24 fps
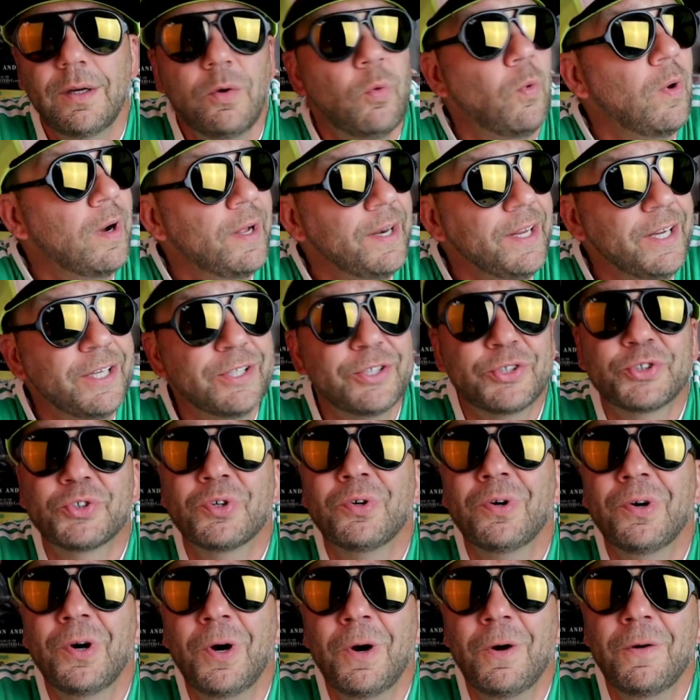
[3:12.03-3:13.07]
Wanting
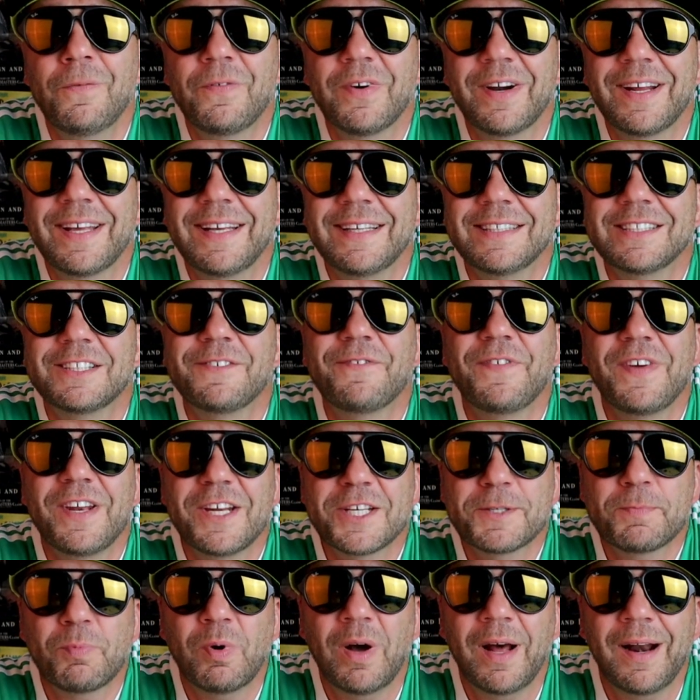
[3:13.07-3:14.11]
control over his
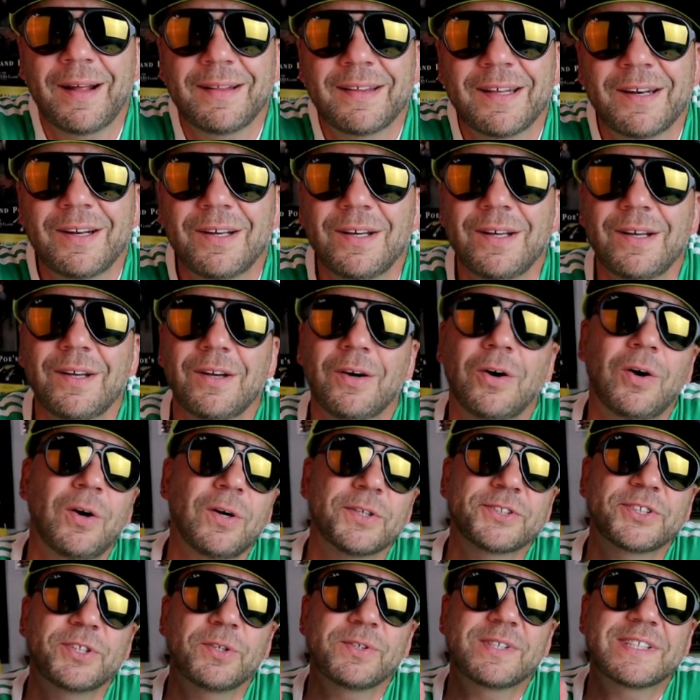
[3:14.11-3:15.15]
finished product and
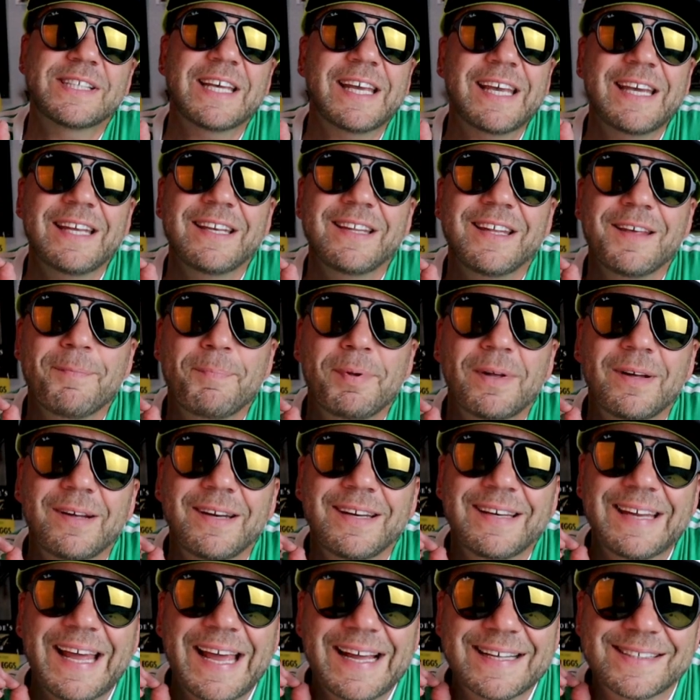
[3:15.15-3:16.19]
also seeking the
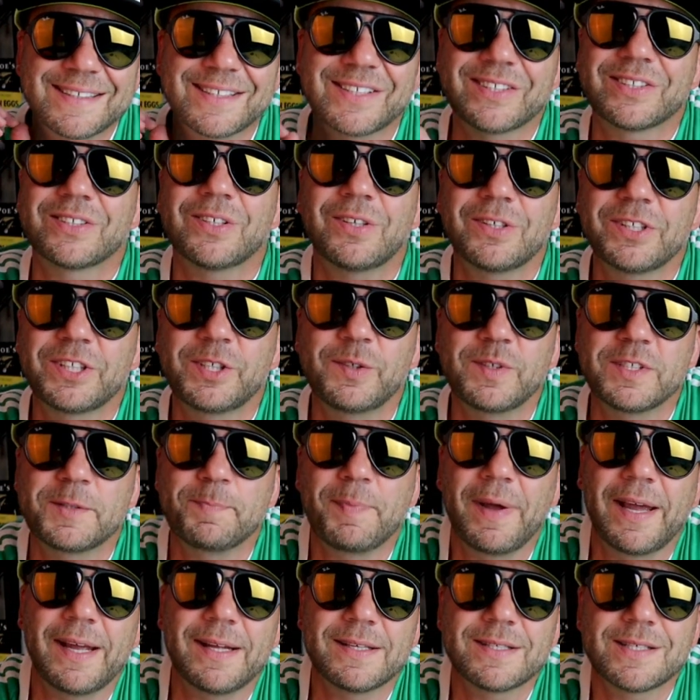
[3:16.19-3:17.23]
ability to add salt to his
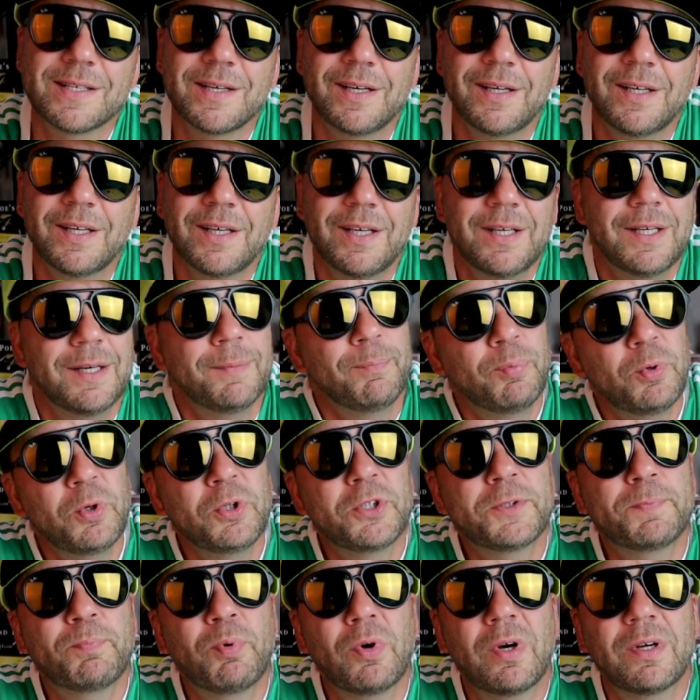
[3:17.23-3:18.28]
baits,
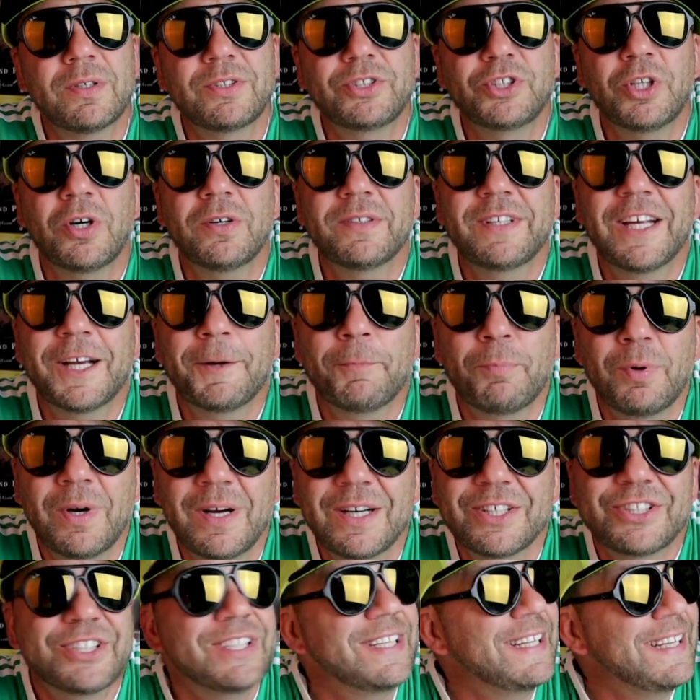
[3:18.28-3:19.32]
Bruce brought Jawtec
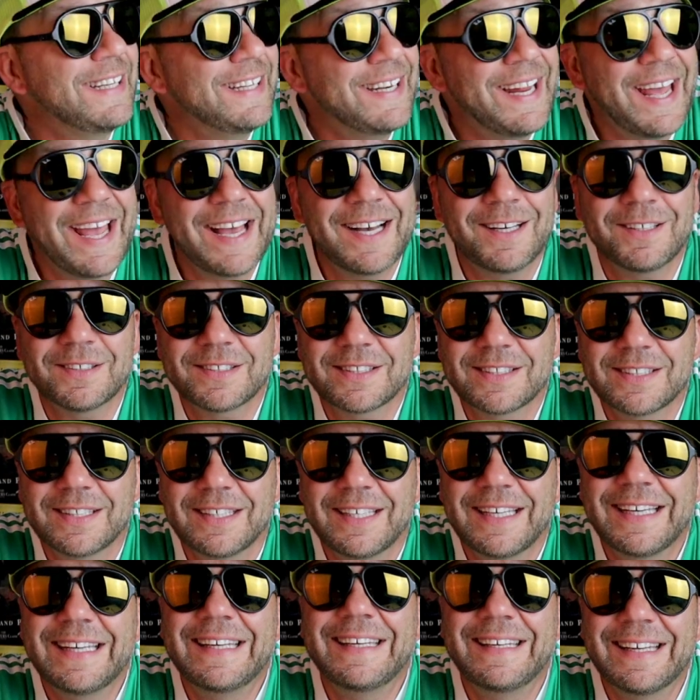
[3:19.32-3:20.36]
production in-house
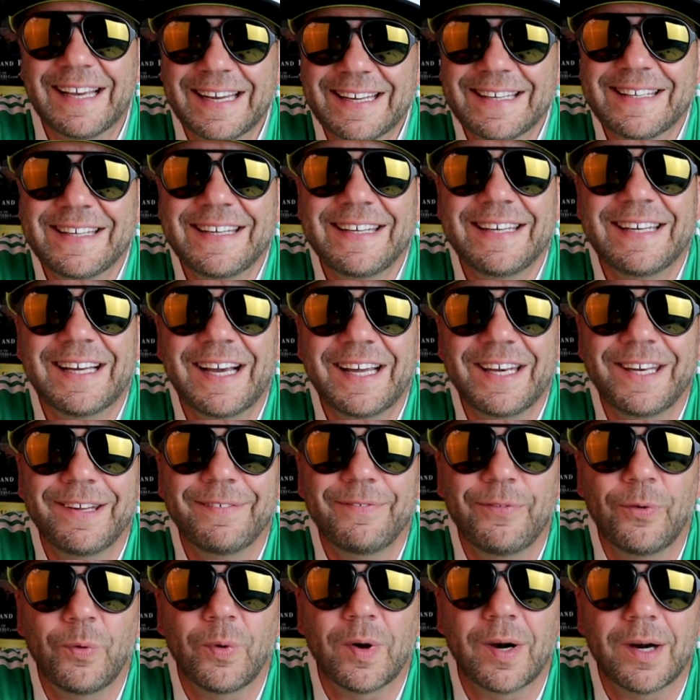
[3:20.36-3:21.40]
in
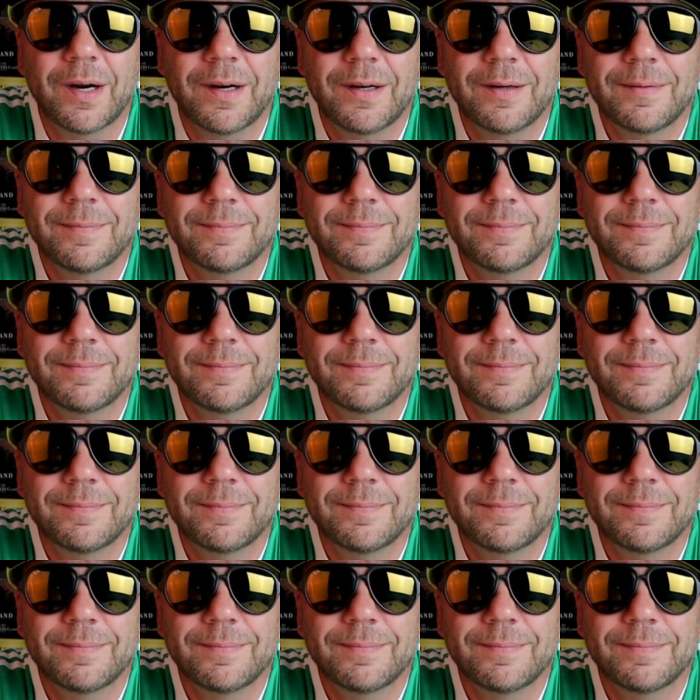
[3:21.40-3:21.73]
1994